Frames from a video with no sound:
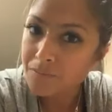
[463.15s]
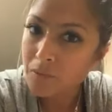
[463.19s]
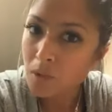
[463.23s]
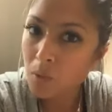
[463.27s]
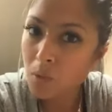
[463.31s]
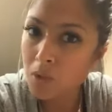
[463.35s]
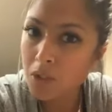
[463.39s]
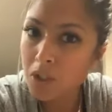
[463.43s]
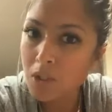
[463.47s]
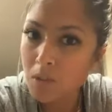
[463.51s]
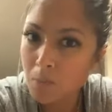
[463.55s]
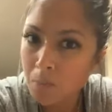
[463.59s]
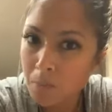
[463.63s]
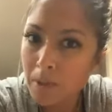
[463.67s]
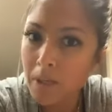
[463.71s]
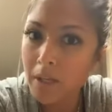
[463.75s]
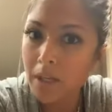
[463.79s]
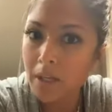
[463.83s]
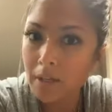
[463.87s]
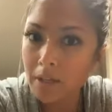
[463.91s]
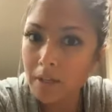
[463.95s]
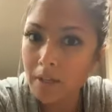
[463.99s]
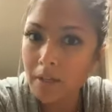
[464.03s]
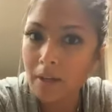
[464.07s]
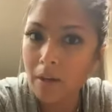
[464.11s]
Which is
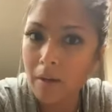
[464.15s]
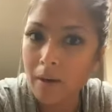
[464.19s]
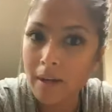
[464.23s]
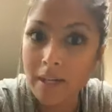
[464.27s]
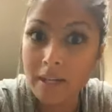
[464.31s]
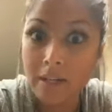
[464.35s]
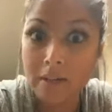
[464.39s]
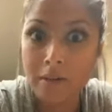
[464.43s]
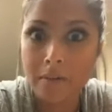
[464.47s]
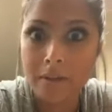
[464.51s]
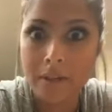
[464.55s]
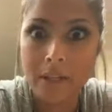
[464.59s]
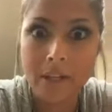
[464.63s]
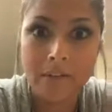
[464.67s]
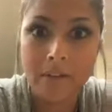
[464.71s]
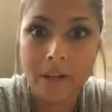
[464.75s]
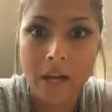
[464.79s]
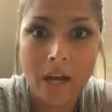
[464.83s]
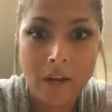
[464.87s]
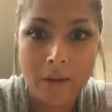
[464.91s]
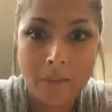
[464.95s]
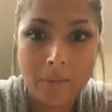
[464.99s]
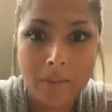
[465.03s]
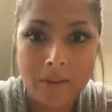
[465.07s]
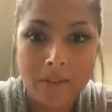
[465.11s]
pretty, you know, I didn't know they even
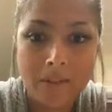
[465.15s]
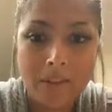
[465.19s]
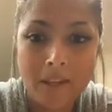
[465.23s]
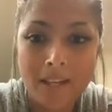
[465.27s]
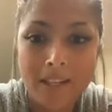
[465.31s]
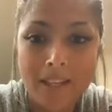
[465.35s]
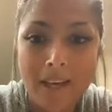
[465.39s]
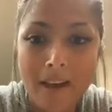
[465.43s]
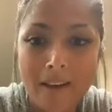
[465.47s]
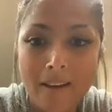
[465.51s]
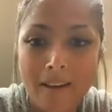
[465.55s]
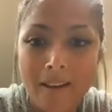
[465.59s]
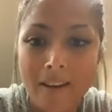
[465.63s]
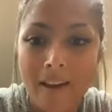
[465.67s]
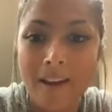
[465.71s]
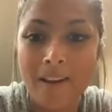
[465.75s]
had a month like that.